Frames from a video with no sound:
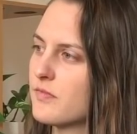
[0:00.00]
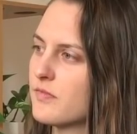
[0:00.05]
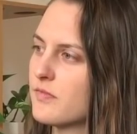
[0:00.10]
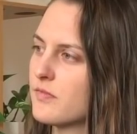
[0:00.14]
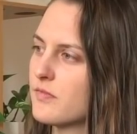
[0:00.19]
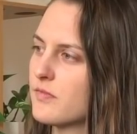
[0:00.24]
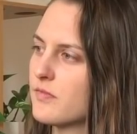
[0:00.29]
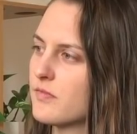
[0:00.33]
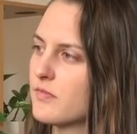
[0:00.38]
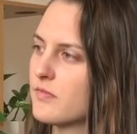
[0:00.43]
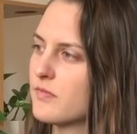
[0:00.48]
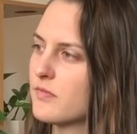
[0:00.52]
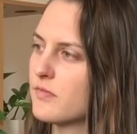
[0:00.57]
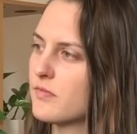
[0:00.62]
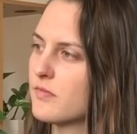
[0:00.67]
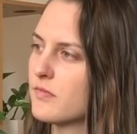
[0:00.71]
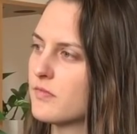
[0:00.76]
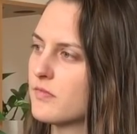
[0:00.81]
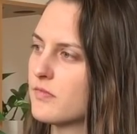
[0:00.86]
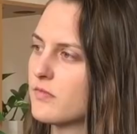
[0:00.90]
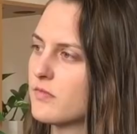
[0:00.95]

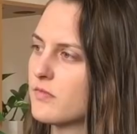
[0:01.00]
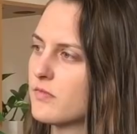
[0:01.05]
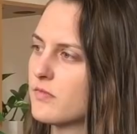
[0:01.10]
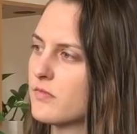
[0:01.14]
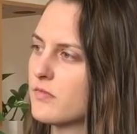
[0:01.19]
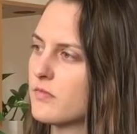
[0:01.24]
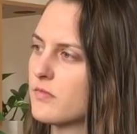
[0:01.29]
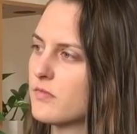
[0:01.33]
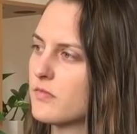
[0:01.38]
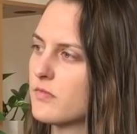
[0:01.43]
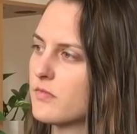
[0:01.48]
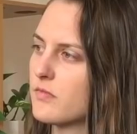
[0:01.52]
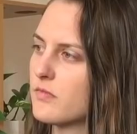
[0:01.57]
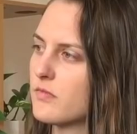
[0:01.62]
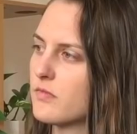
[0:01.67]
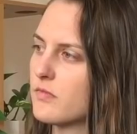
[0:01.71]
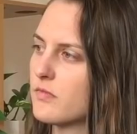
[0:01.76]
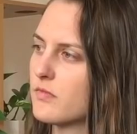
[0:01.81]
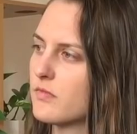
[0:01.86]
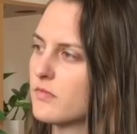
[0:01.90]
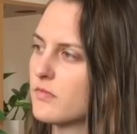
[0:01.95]

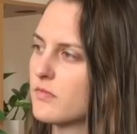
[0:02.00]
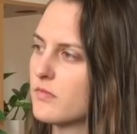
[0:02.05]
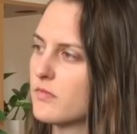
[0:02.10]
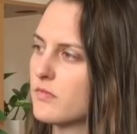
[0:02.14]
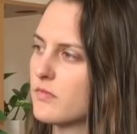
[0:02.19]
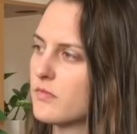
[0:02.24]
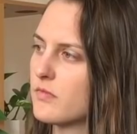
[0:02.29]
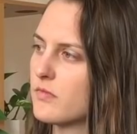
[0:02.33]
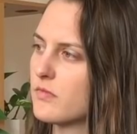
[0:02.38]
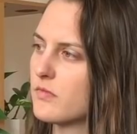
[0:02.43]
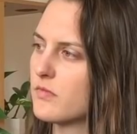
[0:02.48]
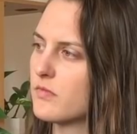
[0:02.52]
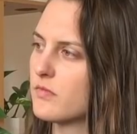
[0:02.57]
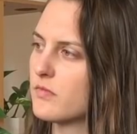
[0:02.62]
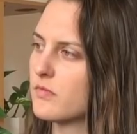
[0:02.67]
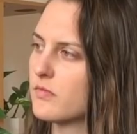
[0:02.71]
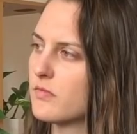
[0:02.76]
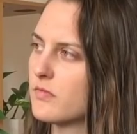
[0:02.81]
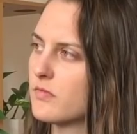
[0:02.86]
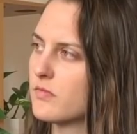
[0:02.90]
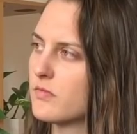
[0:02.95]

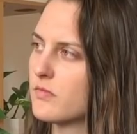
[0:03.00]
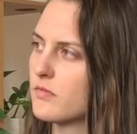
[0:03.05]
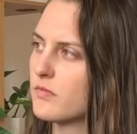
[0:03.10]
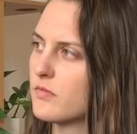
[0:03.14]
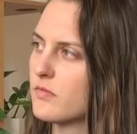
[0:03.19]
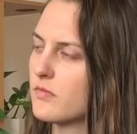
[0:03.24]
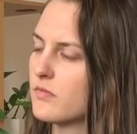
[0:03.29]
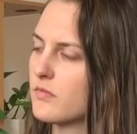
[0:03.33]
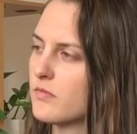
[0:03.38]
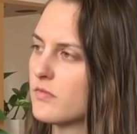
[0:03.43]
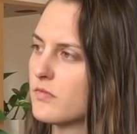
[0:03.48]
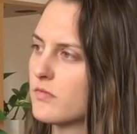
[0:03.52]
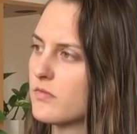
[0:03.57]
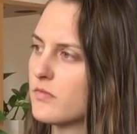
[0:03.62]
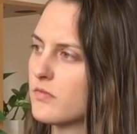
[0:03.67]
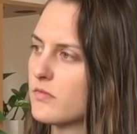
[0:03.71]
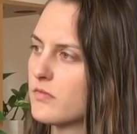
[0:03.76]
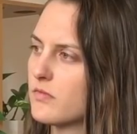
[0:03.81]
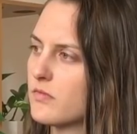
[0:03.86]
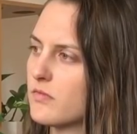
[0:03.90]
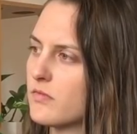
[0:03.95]

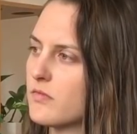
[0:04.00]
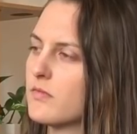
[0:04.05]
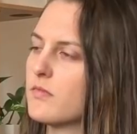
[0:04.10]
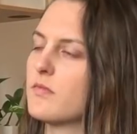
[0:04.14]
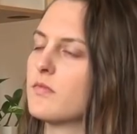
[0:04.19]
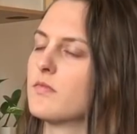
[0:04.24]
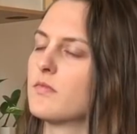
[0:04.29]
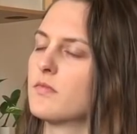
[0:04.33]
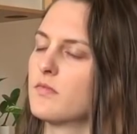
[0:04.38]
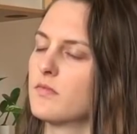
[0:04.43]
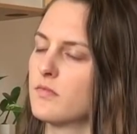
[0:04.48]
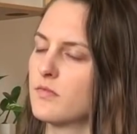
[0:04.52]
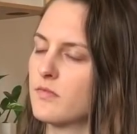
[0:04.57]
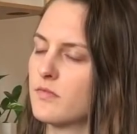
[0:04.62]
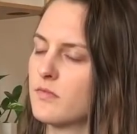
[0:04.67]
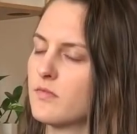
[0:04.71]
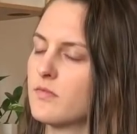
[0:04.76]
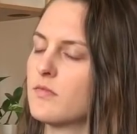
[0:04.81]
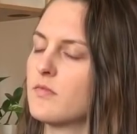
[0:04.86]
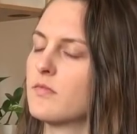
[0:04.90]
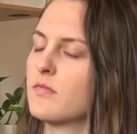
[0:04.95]

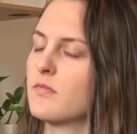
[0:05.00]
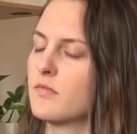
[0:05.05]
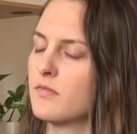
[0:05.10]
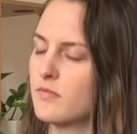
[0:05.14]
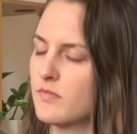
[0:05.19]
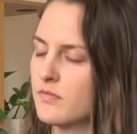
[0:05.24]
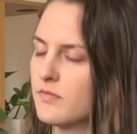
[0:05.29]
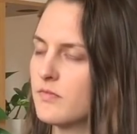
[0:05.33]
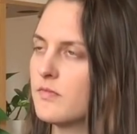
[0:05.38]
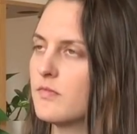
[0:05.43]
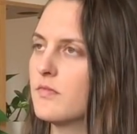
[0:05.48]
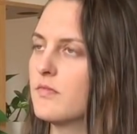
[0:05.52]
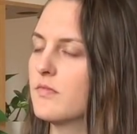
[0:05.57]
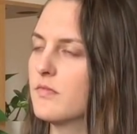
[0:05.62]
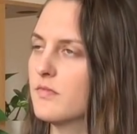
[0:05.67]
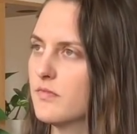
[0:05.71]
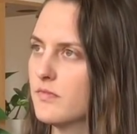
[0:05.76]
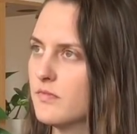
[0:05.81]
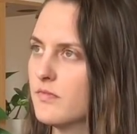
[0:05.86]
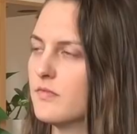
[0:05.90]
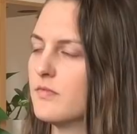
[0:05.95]

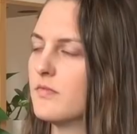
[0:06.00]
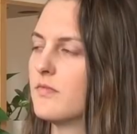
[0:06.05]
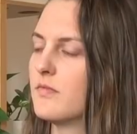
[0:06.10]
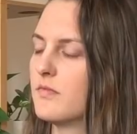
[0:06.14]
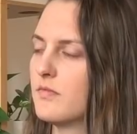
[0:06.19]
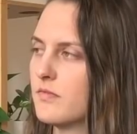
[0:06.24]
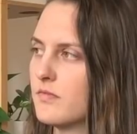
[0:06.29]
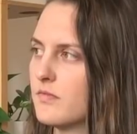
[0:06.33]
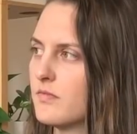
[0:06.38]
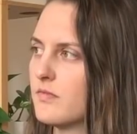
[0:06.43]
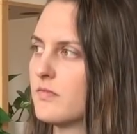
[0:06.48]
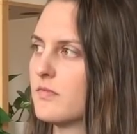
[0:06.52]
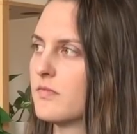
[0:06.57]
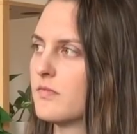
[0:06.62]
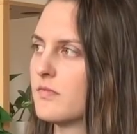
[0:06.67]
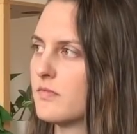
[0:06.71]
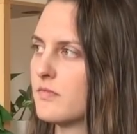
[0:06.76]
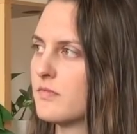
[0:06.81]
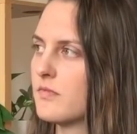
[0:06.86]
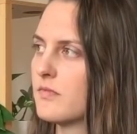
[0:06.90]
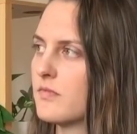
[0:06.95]

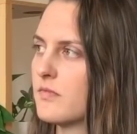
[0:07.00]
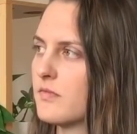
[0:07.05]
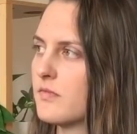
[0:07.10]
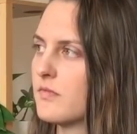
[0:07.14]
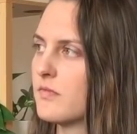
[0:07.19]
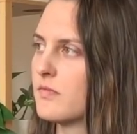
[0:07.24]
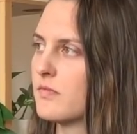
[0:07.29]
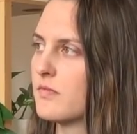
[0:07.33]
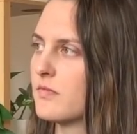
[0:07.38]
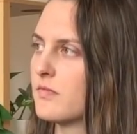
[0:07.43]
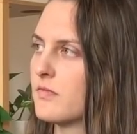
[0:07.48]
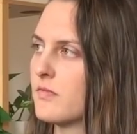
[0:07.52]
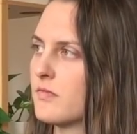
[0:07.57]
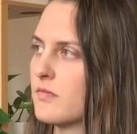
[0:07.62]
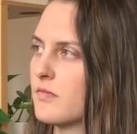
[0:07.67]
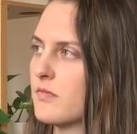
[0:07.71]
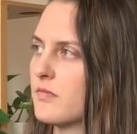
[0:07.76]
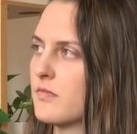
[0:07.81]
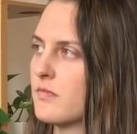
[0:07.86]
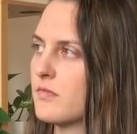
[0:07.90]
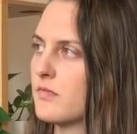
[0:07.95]
(not speaking)